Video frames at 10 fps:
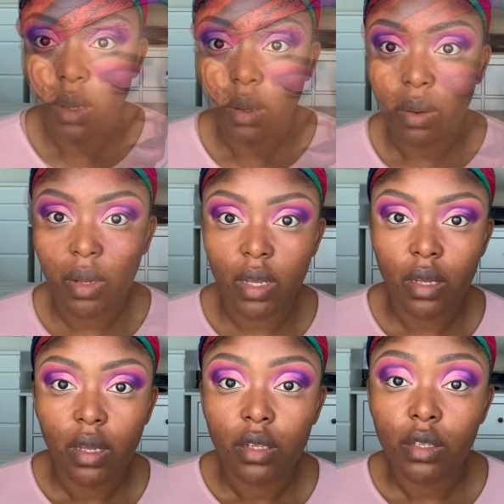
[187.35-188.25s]

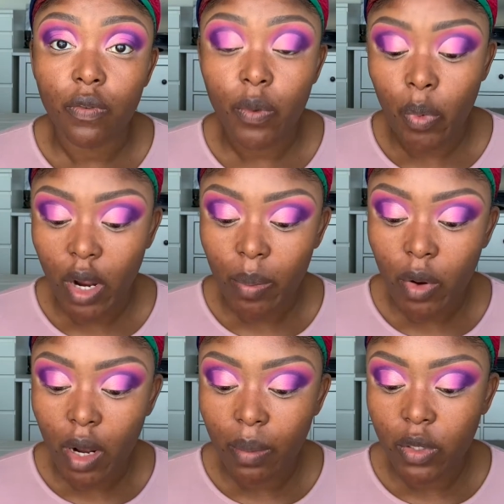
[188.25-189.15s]
Okay, so for primer,
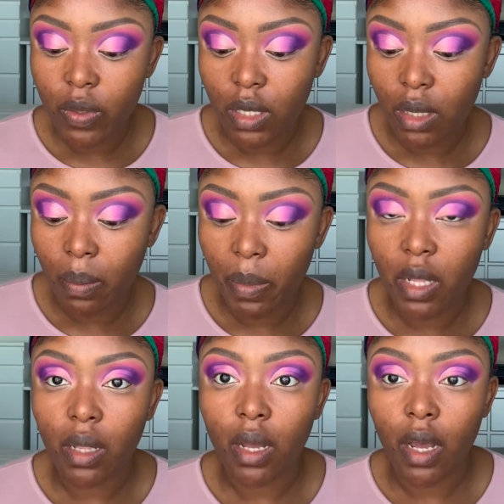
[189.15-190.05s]
I'm using the
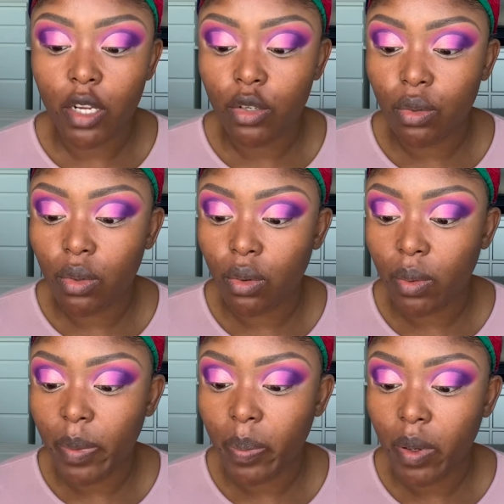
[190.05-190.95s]
Milk Hydro
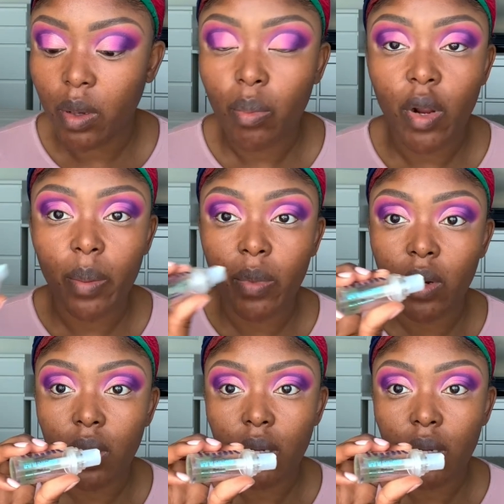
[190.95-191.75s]
Grip Primer.